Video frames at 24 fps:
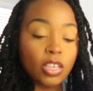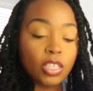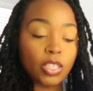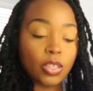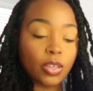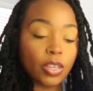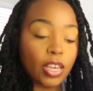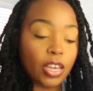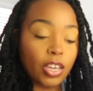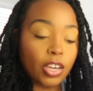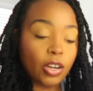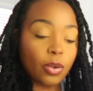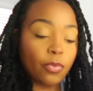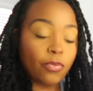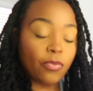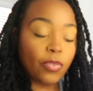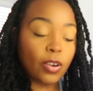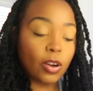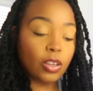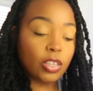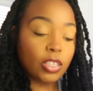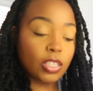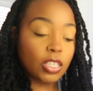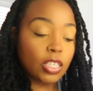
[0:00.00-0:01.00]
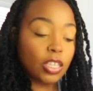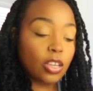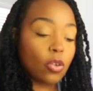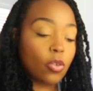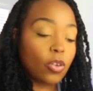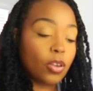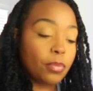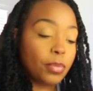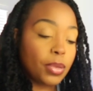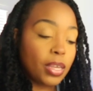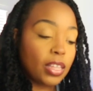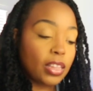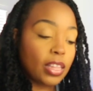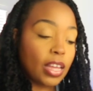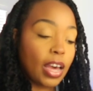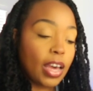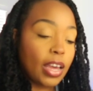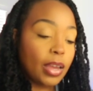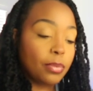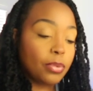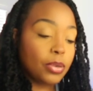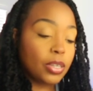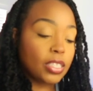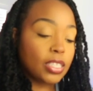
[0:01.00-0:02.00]
So yeah, you're focusing on being the
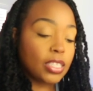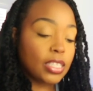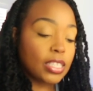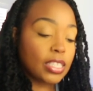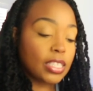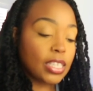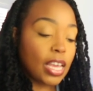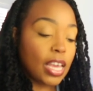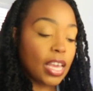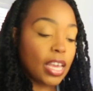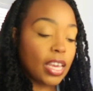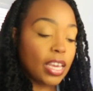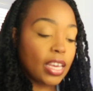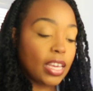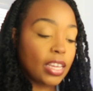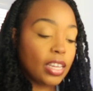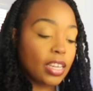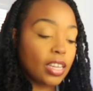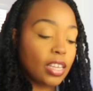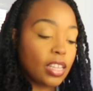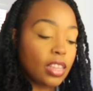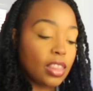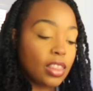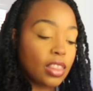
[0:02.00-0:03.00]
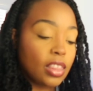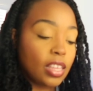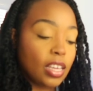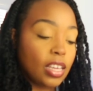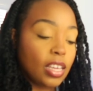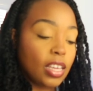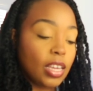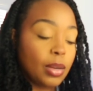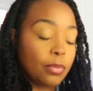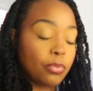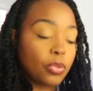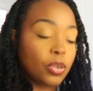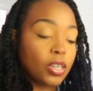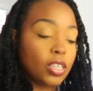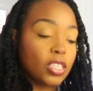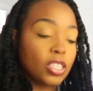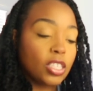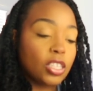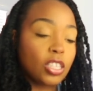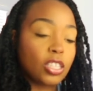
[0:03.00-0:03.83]
high priestess and the empress.